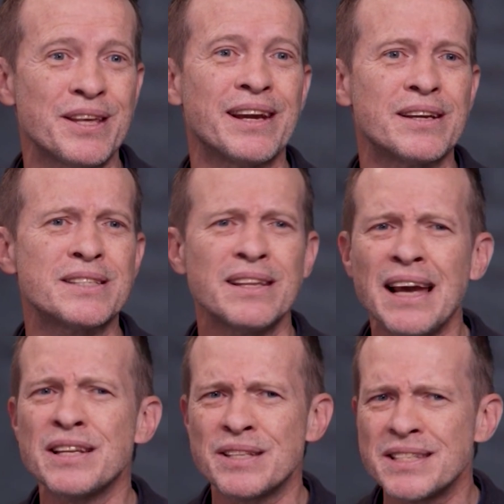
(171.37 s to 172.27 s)
things. And
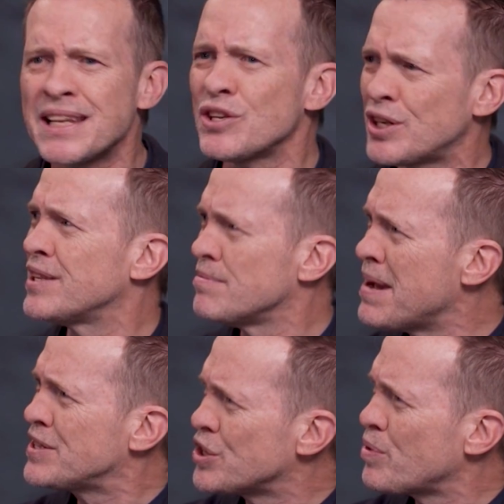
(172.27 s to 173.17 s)
that's essentially the
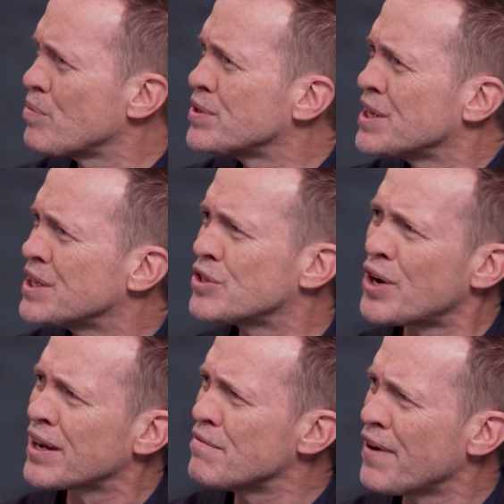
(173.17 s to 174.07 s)
message we wanted to
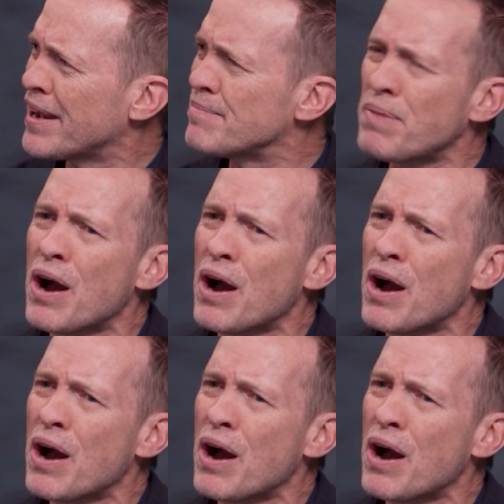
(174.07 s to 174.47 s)
try and convey in